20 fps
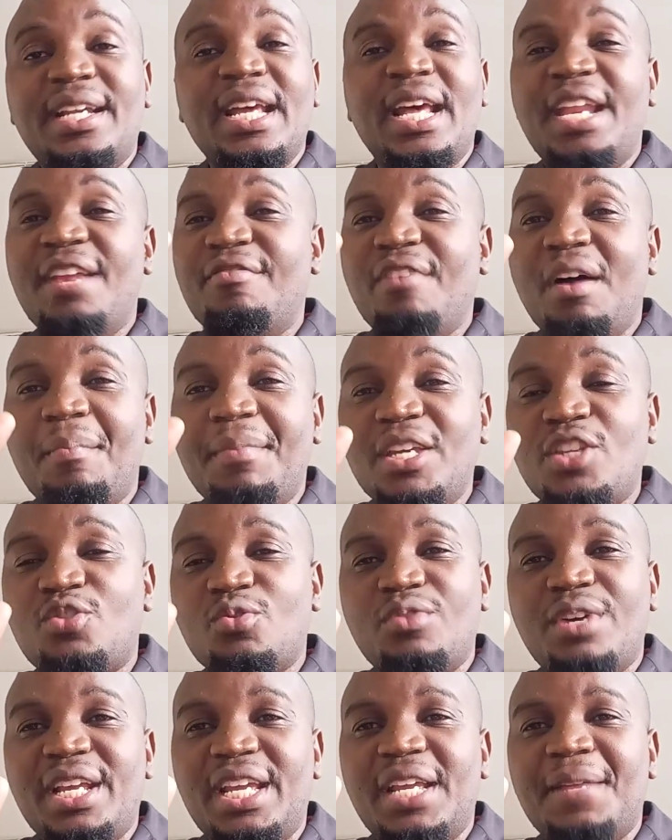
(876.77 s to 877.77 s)
Deliver me
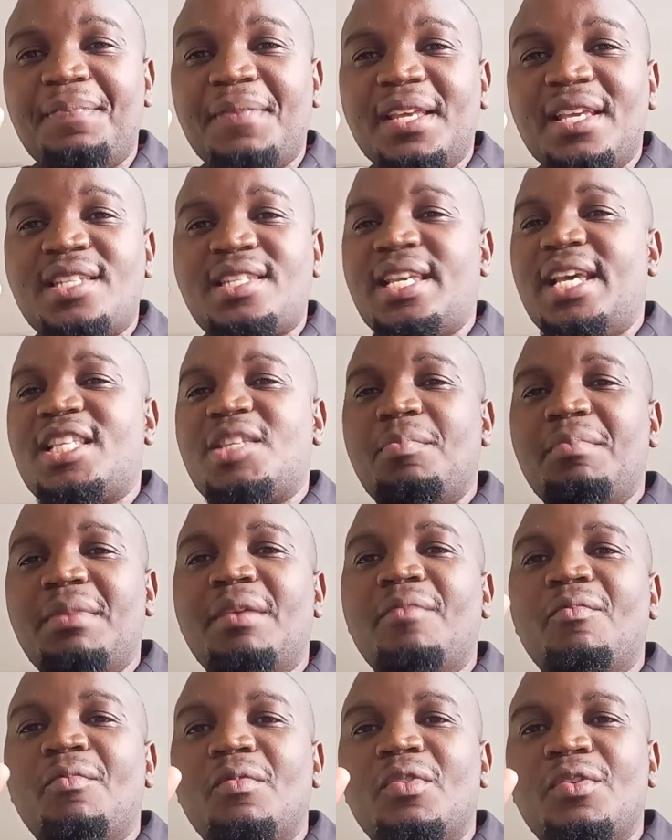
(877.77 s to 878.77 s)
today. Set
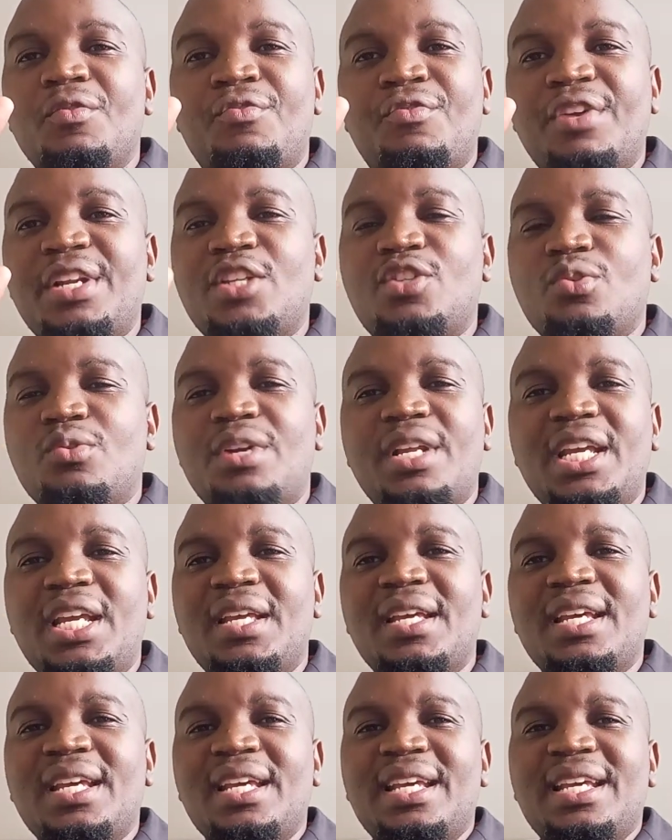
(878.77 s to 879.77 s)
me free
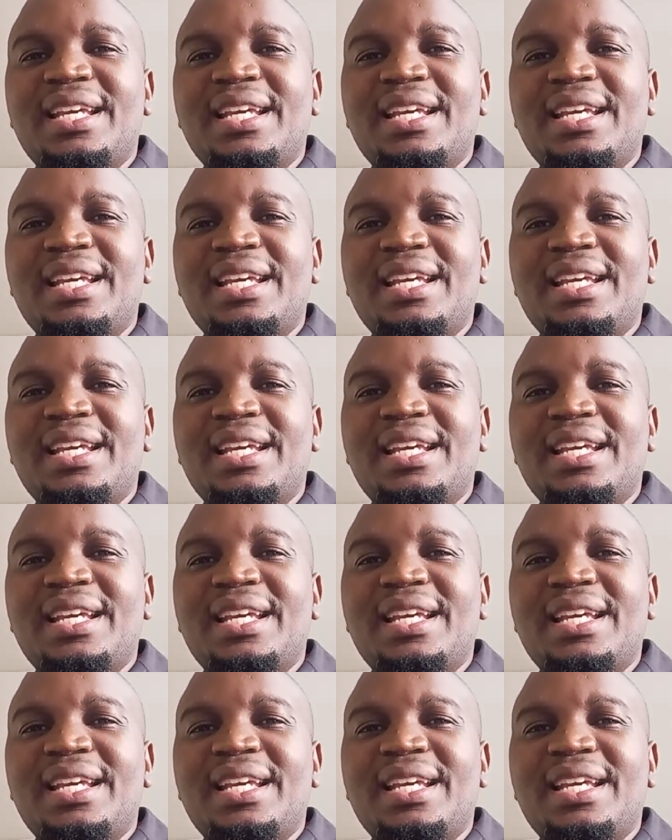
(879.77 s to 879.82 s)
today.